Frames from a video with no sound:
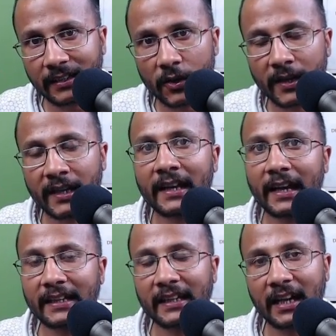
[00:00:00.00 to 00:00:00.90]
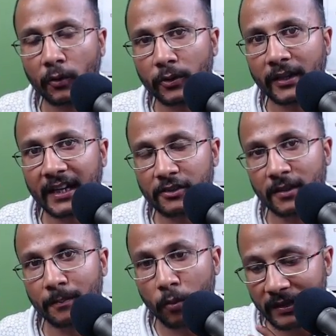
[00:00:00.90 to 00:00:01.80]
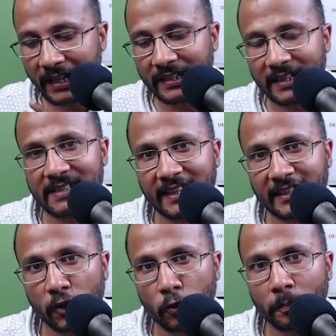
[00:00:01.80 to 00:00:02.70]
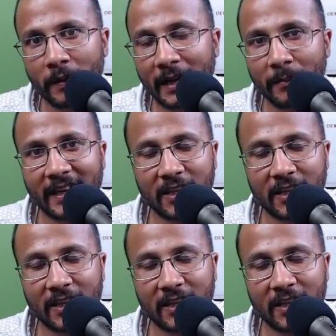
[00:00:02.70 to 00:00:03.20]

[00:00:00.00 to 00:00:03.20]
Okay, and then how you can actually put that inside the loop and make it